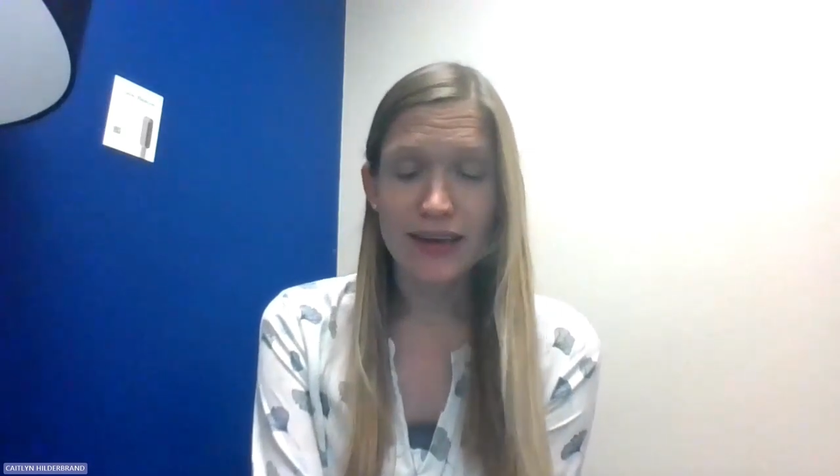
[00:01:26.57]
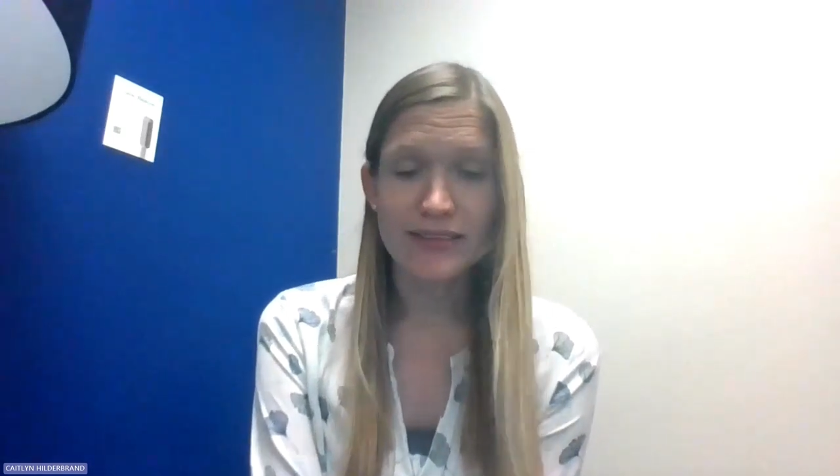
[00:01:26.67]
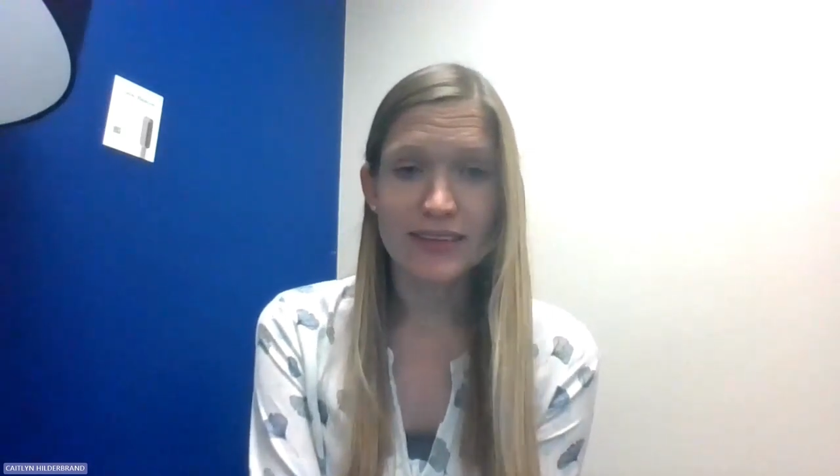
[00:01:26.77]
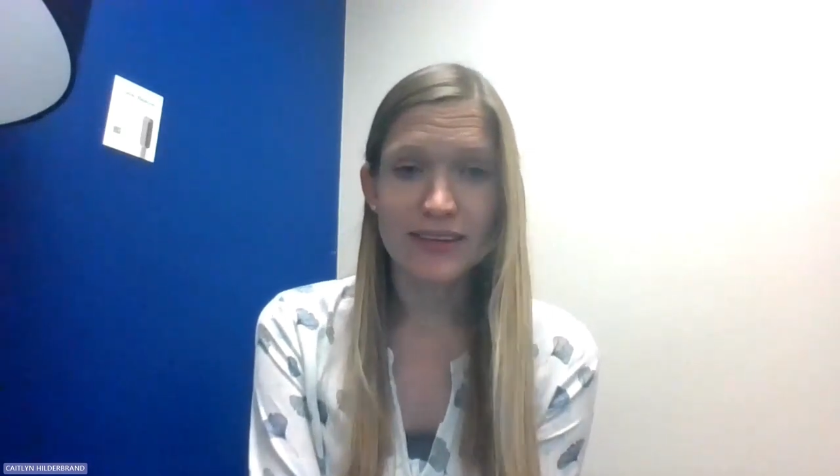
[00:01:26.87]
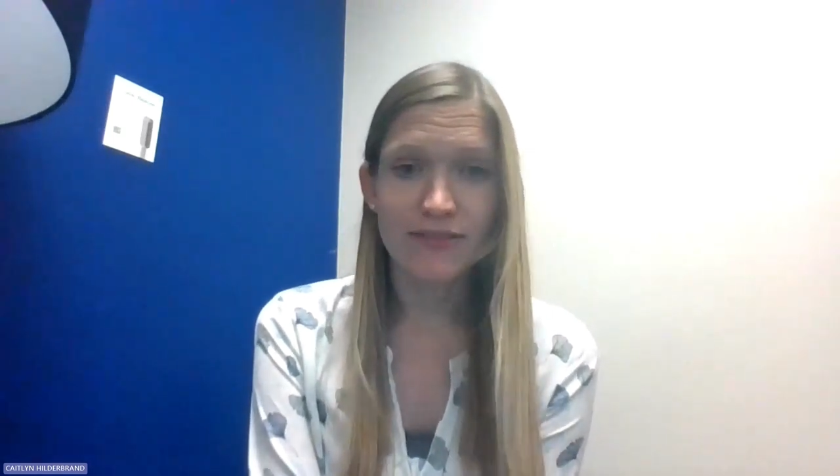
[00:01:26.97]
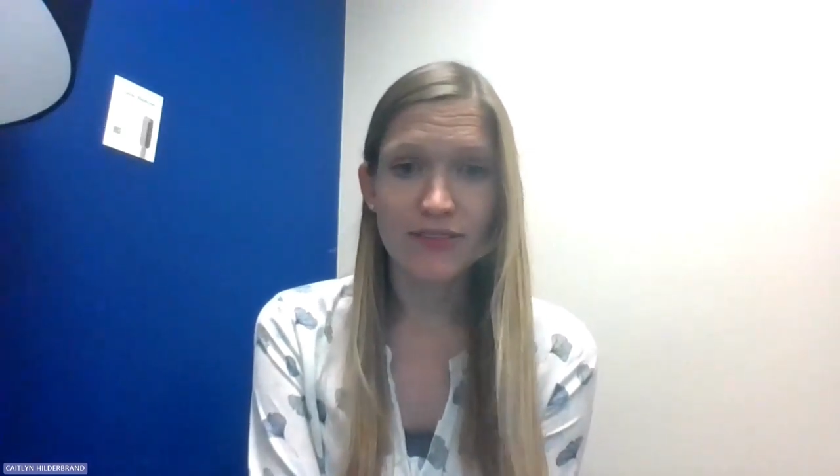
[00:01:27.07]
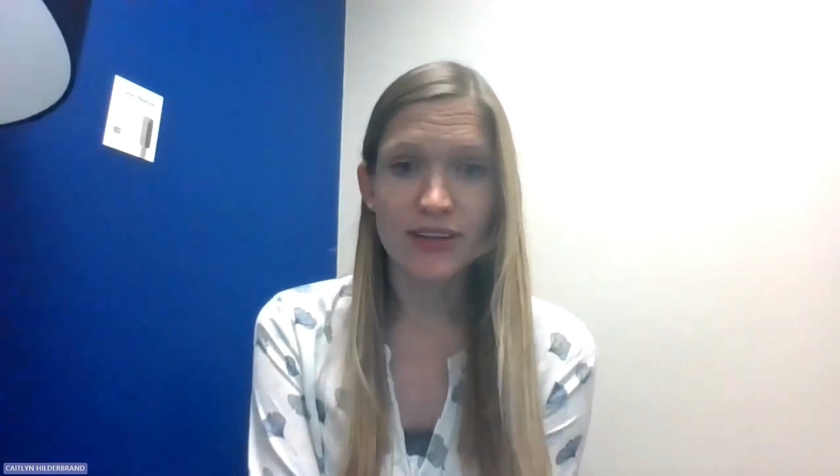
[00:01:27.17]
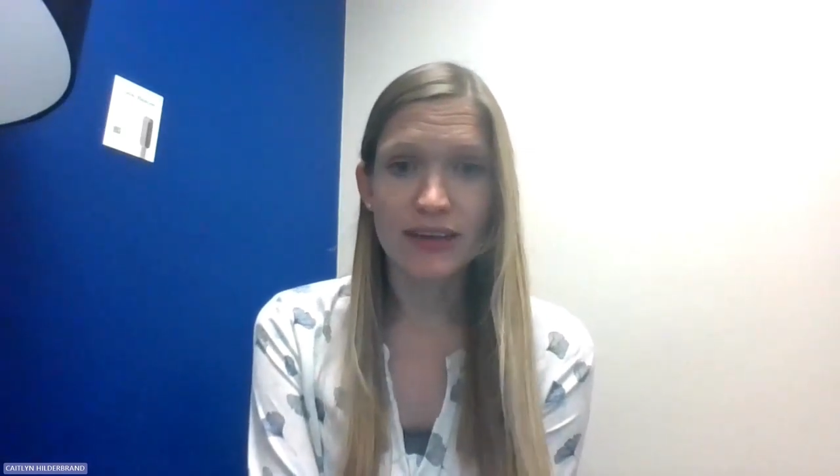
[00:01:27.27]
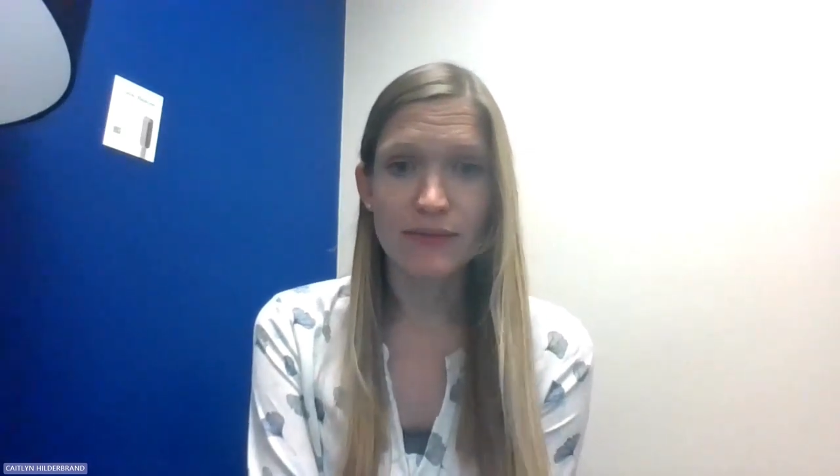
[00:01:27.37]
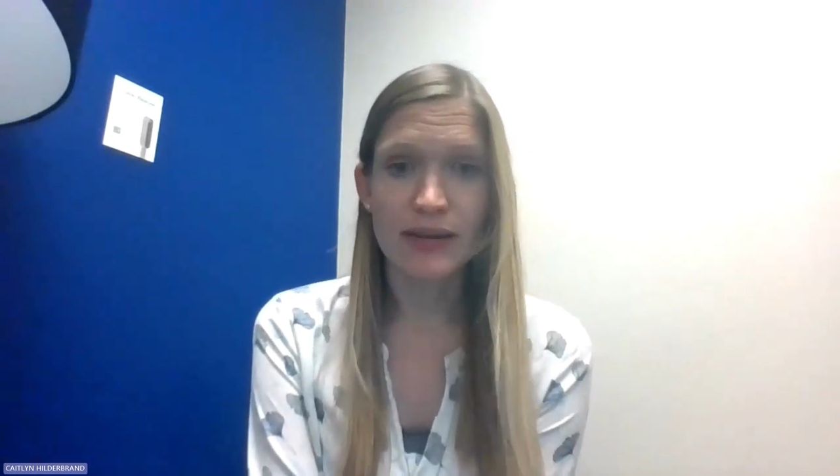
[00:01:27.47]
it's
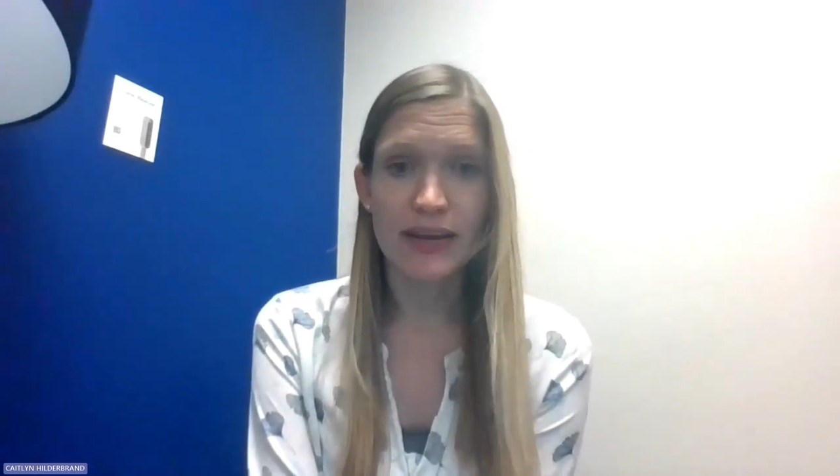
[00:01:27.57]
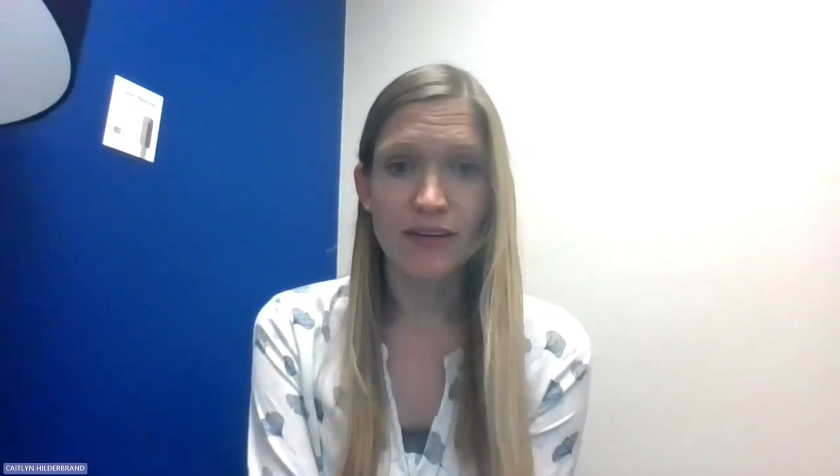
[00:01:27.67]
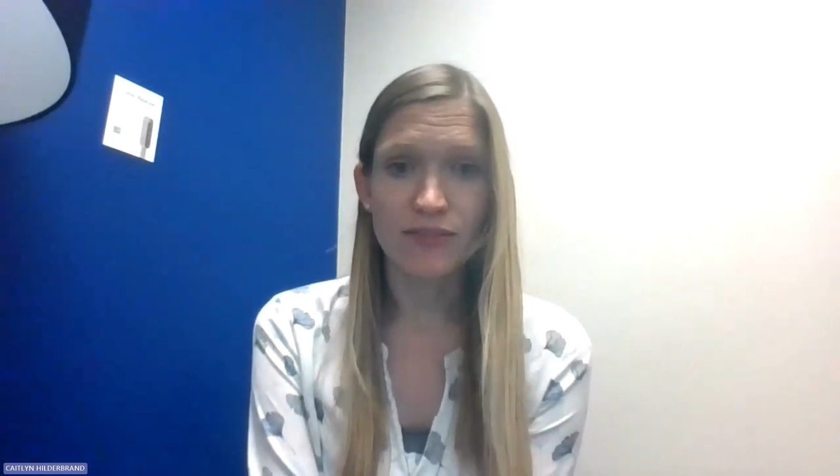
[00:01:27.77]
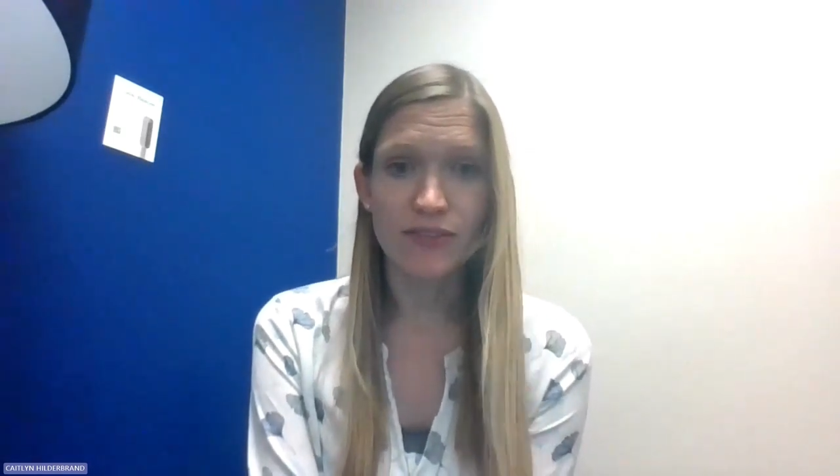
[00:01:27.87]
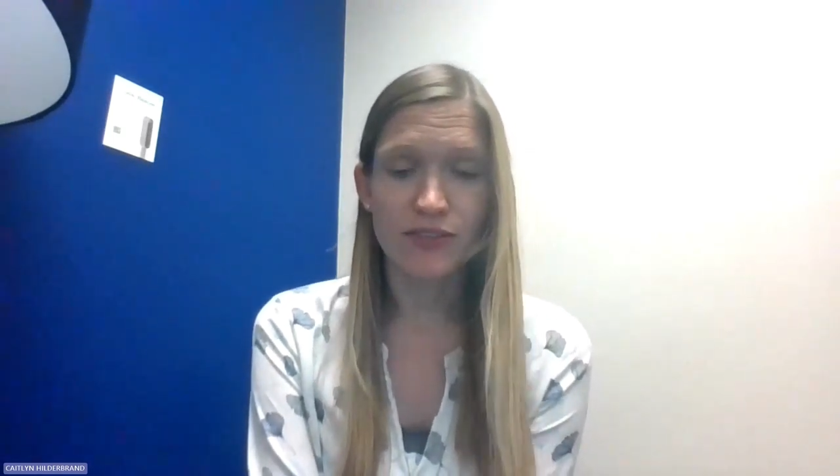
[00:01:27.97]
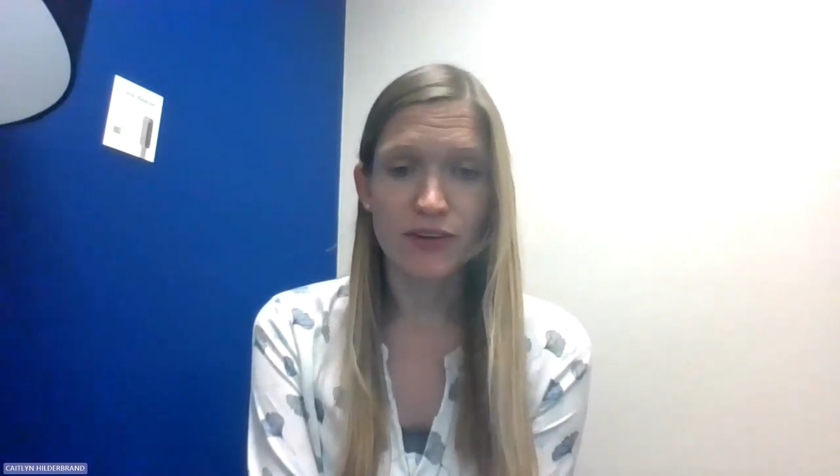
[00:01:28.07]
really been helpful